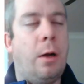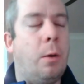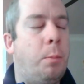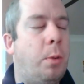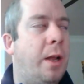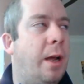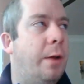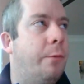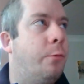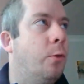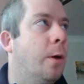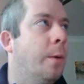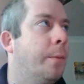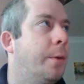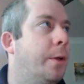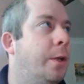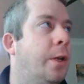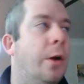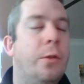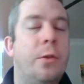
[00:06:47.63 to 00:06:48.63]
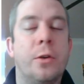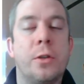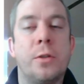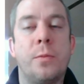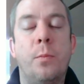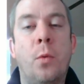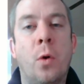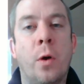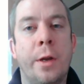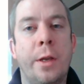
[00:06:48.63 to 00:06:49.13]
Platform, you know, there's
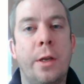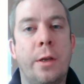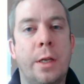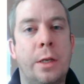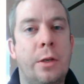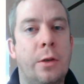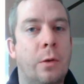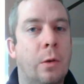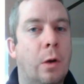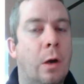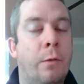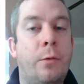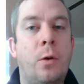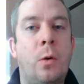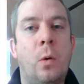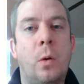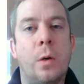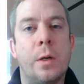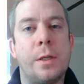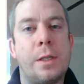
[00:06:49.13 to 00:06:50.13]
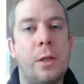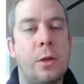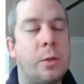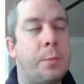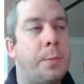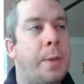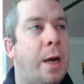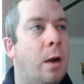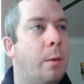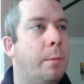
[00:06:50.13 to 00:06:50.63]
more you can do. Of course, there's
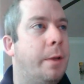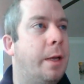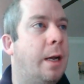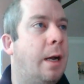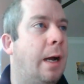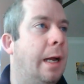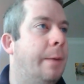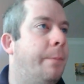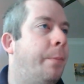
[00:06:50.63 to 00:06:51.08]
Power BI.